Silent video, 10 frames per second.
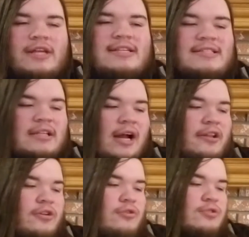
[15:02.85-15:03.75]
It's a lot
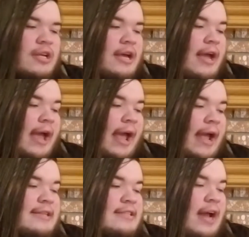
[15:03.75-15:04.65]
of those,
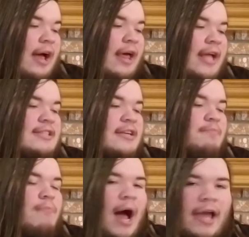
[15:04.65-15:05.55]
it's
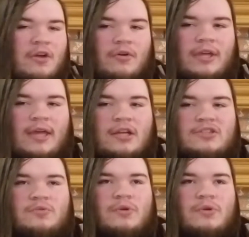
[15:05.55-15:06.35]
admiring it